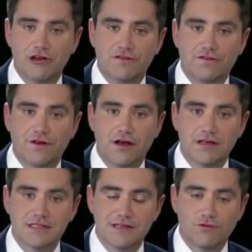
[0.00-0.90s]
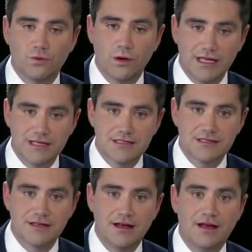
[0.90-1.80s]
of several
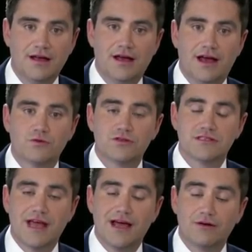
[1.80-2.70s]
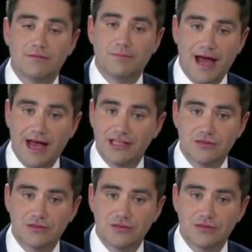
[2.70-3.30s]
weeks and was now bad.